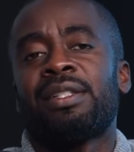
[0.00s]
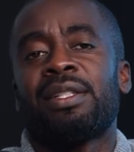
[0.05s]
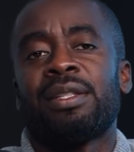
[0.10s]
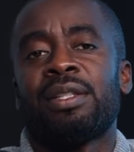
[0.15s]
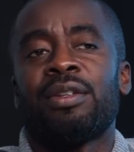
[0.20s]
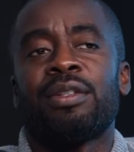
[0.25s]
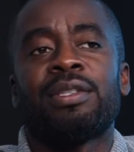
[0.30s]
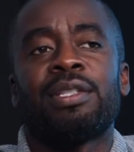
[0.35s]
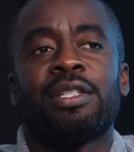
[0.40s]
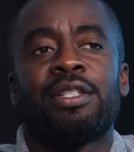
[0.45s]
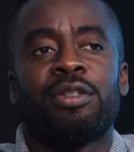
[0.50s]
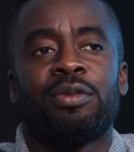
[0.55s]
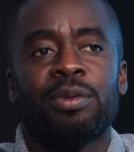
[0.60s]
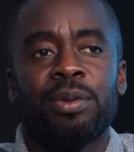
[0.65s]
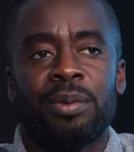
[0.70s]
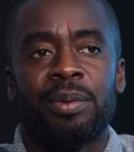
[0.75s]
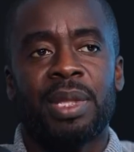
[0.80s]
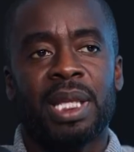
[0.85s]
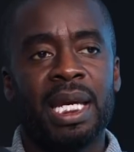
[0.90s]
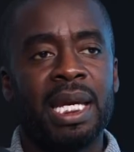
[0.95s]
There's a
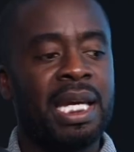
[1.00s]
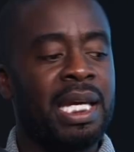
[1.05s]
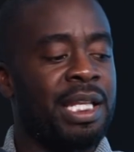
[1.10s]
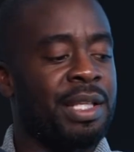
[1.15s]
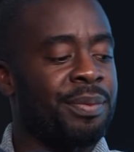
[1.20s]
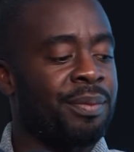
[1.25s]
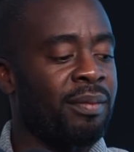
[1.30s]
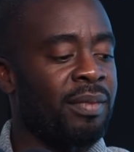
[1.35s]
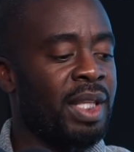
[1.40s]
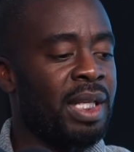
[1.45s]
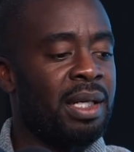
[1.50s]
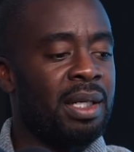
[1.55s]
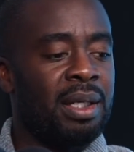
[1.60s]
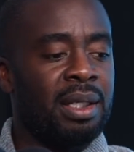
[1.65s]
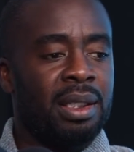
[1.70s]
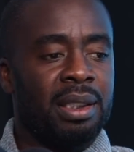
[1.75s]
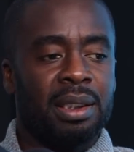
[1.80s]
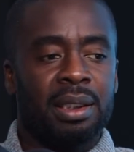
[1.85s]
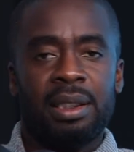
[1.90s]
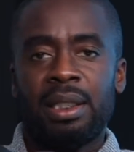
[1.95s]
truth in
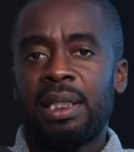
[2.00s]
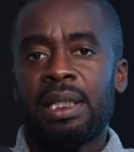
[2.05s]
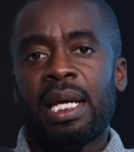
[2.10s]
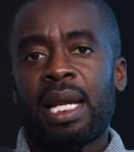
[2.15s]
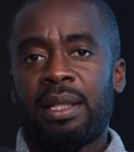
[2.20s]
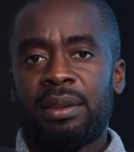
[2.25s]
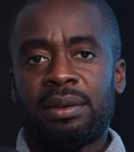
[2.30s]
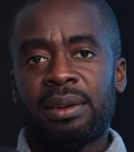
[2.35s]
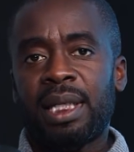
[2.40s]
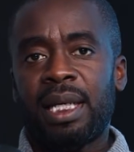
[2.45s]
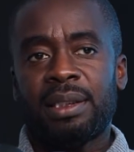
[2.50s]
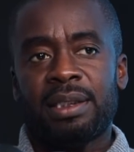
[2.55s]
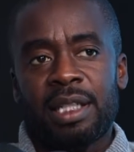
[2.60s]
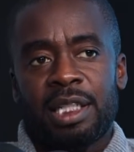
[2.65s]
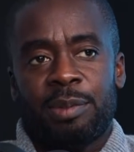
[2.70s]
the United States.